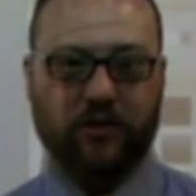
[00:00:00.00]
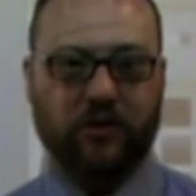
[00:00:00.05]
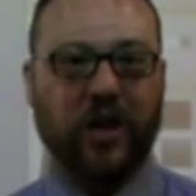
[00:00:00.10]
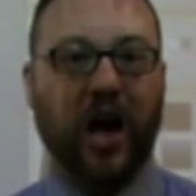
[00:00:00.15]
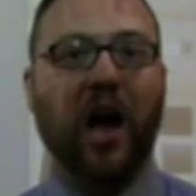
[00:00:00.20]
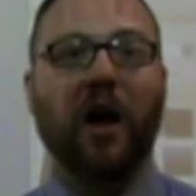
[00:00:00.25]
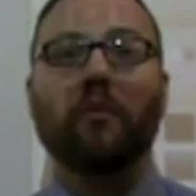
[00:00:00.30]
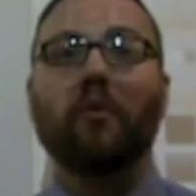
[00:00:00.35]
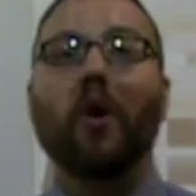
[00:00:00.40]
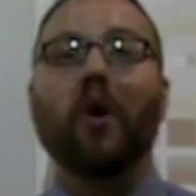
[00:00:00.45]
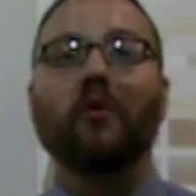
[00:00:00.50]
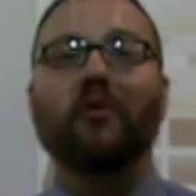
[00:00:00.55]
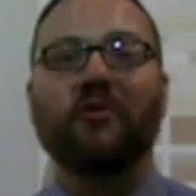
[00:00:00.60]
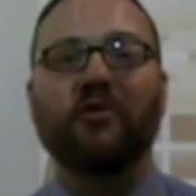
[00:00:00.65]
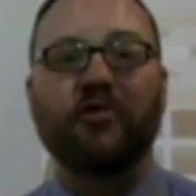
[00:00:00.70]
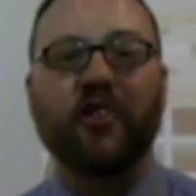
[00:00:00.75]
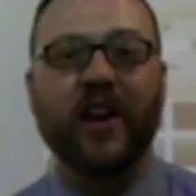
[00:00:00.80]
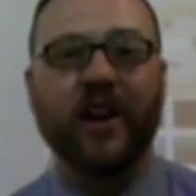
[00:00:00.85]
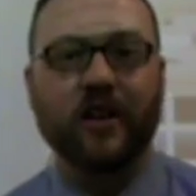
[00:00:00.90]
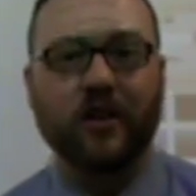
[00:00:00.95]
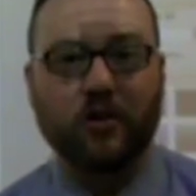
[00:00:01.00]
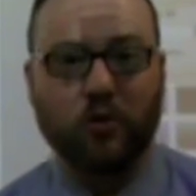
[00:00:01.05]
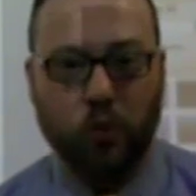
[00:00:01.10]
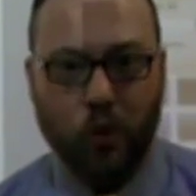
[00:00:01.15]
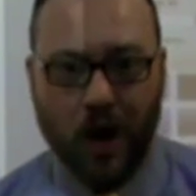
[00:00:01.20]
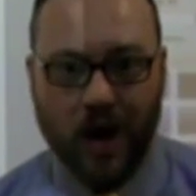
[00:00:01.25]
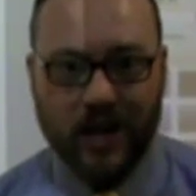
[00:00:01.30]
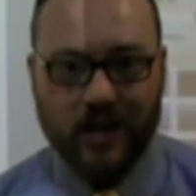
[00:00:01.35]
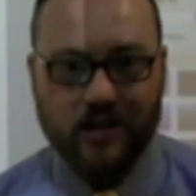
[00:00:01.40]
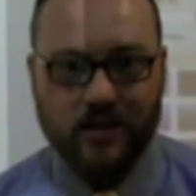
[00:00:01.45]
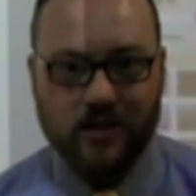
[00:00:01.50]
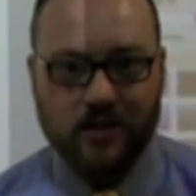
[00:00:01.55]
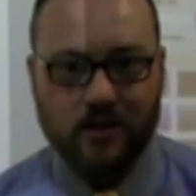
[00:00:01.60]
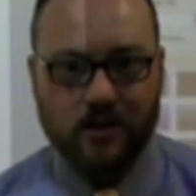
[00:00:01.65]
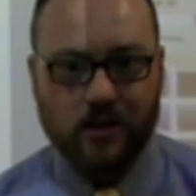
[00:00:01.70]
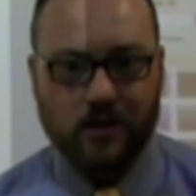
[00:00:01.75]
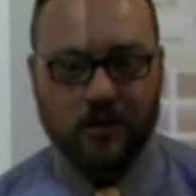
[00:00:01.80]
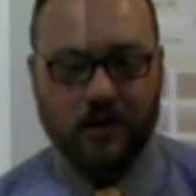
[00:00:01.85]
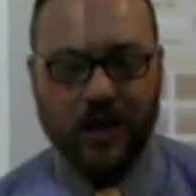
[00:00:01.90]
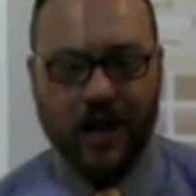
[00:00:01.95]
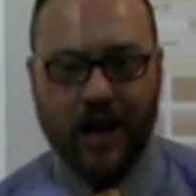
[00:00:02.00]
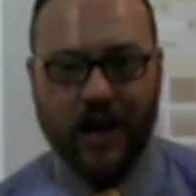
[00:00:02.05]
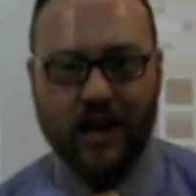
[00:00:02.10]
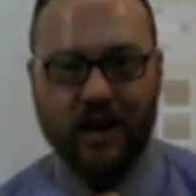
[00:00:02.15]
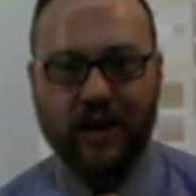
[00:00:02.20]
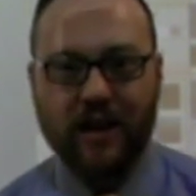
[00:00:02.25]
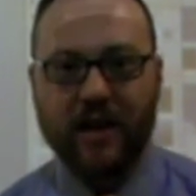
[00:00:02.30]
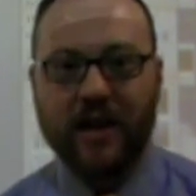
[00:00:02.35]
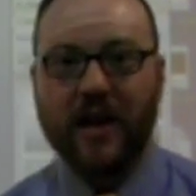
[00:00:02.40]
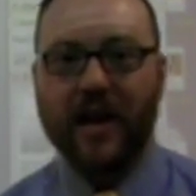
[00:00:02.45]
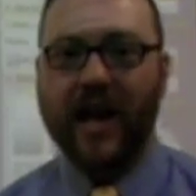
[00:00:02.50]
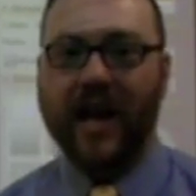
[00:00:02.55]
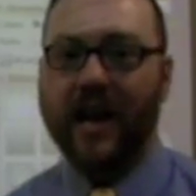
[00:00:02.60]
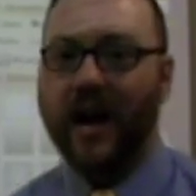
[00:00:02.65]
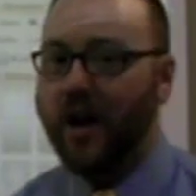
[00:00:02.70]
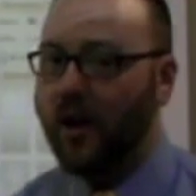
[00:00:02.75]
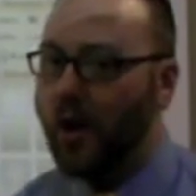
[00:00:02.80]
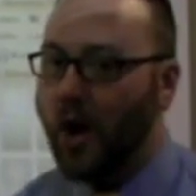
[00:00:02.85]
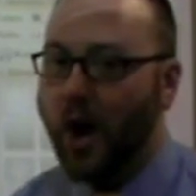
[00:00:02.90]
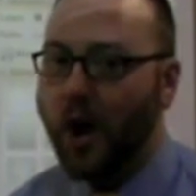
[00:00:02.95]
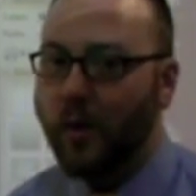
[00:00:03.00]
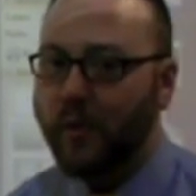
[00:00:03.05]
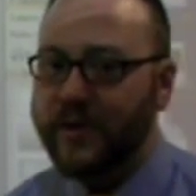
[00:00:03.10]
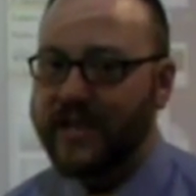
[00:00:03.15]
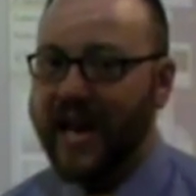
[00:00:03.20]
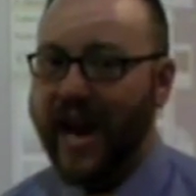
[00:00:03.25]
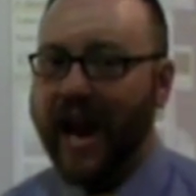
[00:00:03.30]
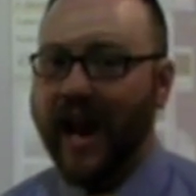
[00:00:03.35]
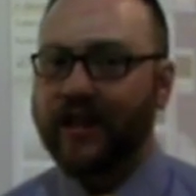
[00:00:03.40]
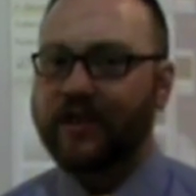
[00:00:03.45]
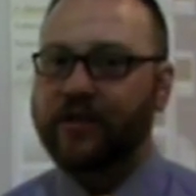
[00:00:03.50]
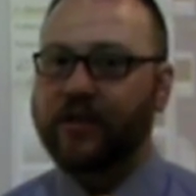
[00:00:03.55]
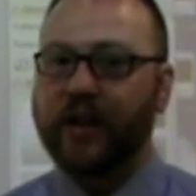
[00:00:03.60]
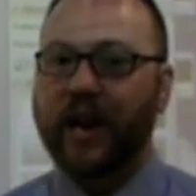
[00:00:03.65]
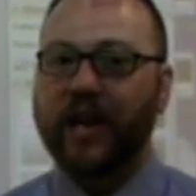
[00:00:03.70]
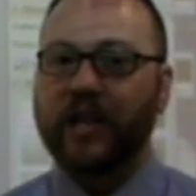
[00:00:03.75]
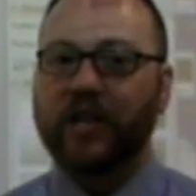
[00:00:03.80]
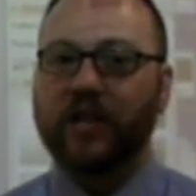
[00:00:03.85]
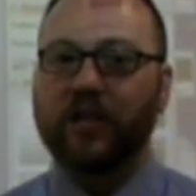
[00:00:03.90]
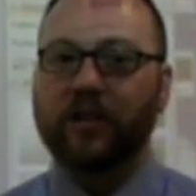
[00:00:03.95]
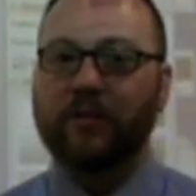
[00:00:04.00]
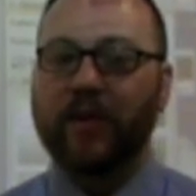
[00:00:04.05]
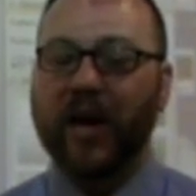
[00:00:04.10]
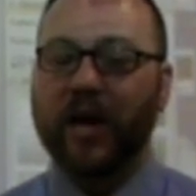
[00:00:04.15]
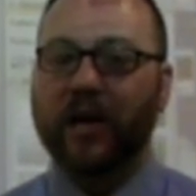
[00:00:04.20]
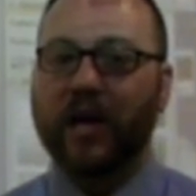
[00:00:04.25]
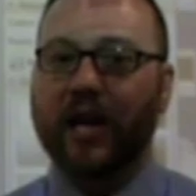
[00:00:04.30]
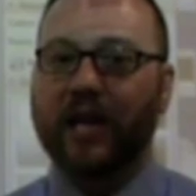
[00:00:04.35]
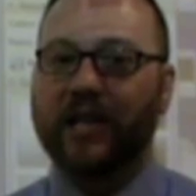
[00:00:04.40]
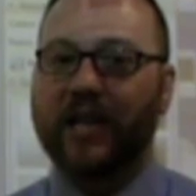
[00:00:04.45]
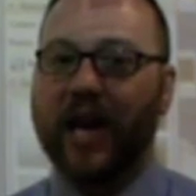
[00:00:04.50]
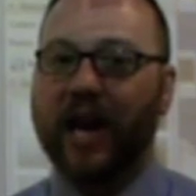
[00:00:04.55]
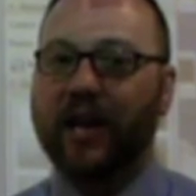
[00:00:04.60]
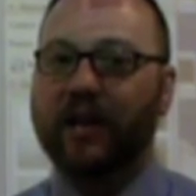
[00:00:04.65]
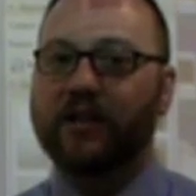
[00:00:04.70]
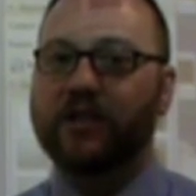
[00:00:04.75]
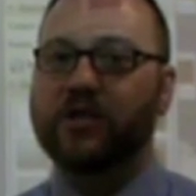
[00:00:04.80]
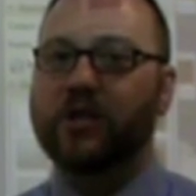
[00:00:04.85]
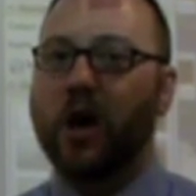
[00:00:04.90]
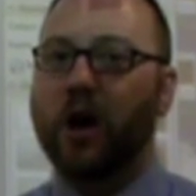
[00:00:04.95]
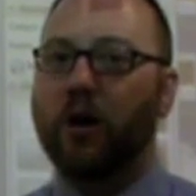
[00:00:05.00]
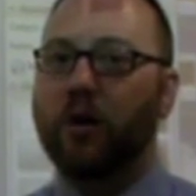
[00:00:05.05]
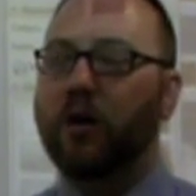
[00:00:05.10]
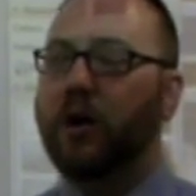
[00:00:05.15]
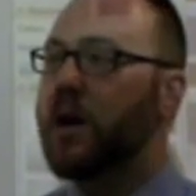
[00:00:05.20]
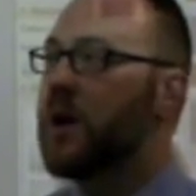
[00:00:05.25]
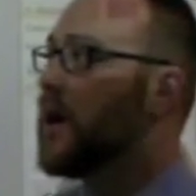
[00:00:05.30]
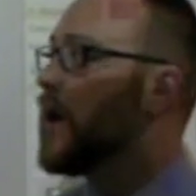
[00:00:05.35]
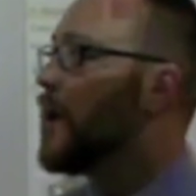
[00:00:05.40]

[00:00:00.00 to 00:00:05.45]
I won't think twice, okay? And I'll always answer any email I get. So,